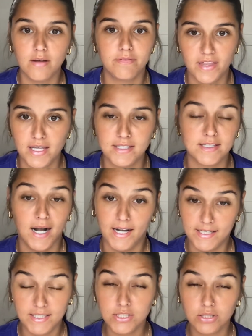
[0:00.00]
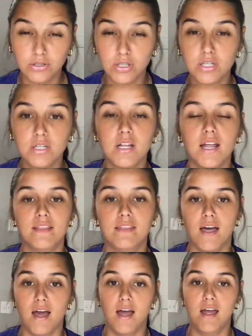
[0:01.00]
of things that I needed to learn, and
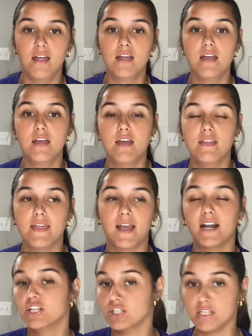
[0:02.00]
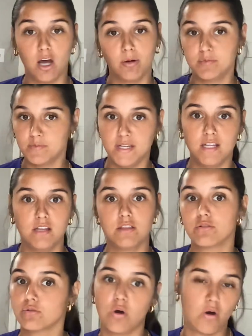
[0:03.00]
that they kind of just helped me
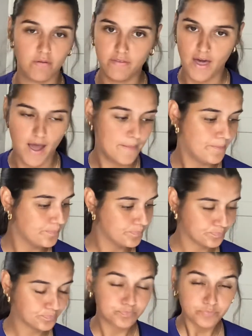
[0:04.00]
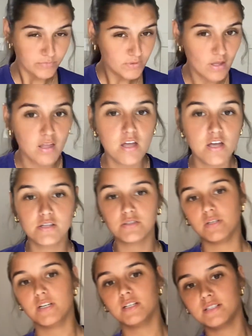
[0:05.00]
through all of that. So
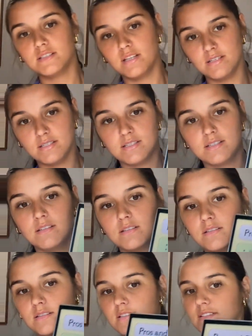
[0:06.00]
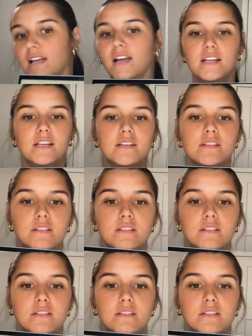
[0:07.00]
here's this slide.